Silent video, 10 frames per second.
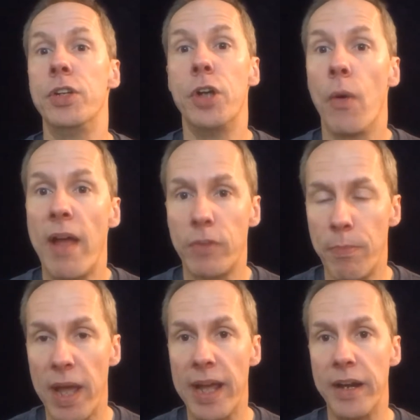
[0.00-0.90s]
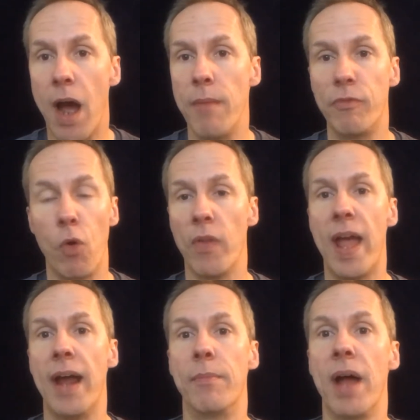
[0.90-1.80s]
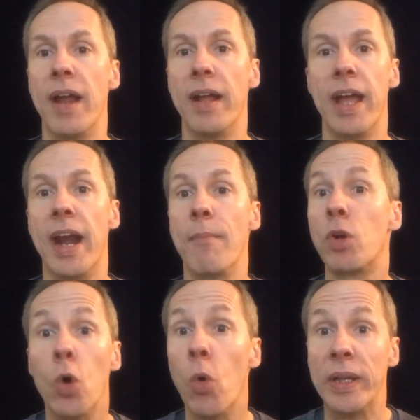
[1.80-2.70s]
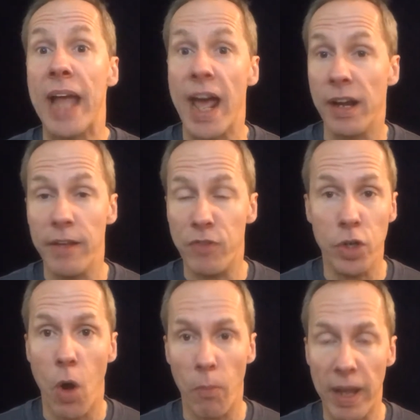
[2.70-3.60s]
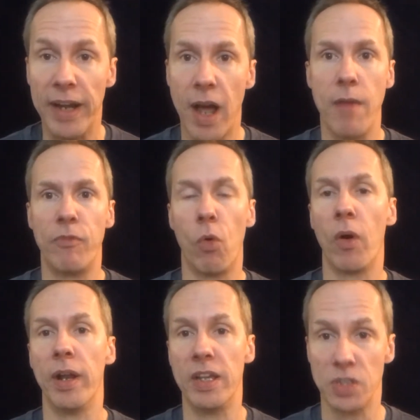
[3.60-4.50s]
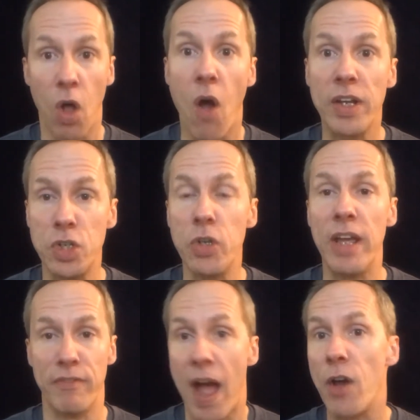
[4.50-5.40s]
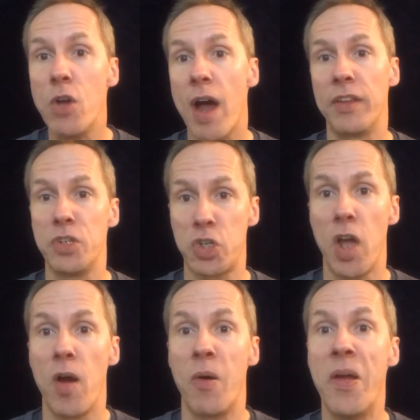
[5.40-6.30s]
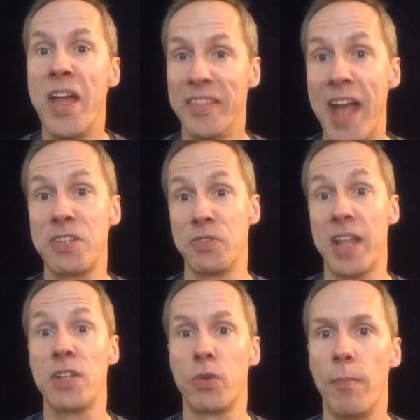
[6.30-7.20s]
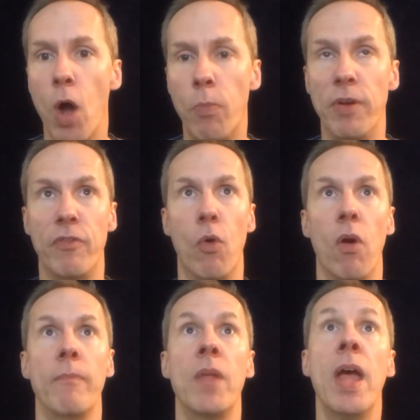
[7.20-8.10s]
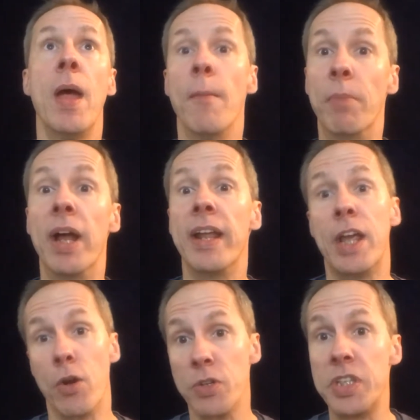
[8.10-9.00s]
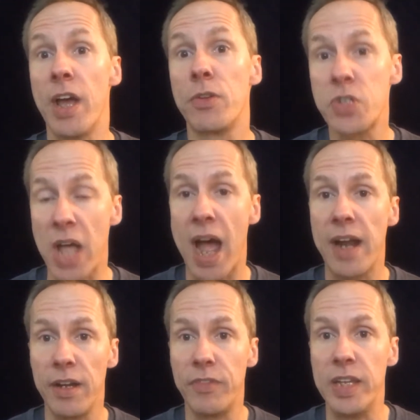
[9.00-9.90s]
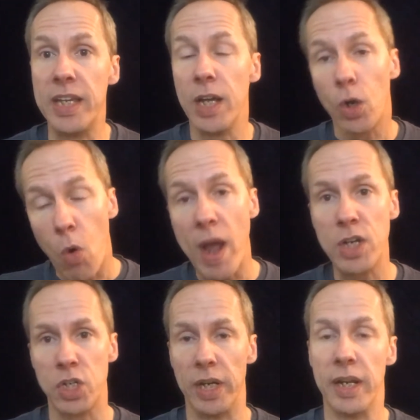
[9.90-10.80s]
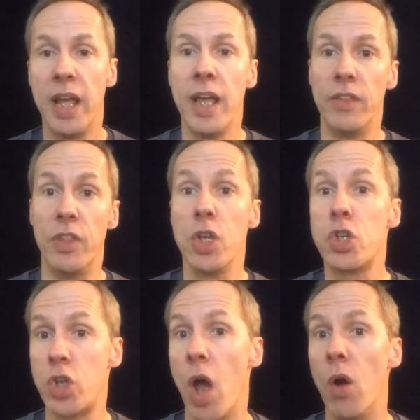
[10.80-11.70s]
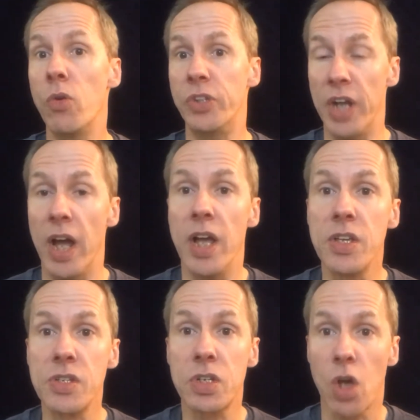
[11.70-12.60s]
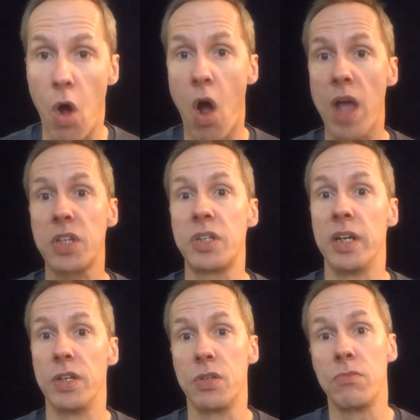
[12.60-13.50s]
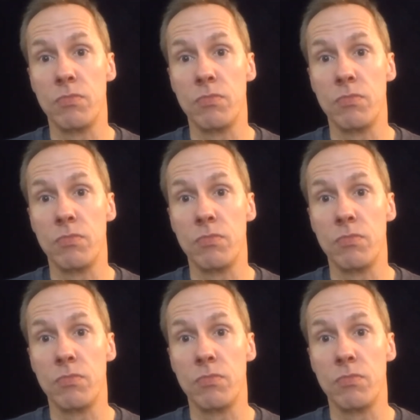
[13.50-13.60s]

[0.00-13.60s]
you don't have to pay a dime for that. I'm cool with that if you don't pay a dime for it. As long as you get value out of the show, that's what I'm hoping for. But here's the other side of the equation. This show does cost an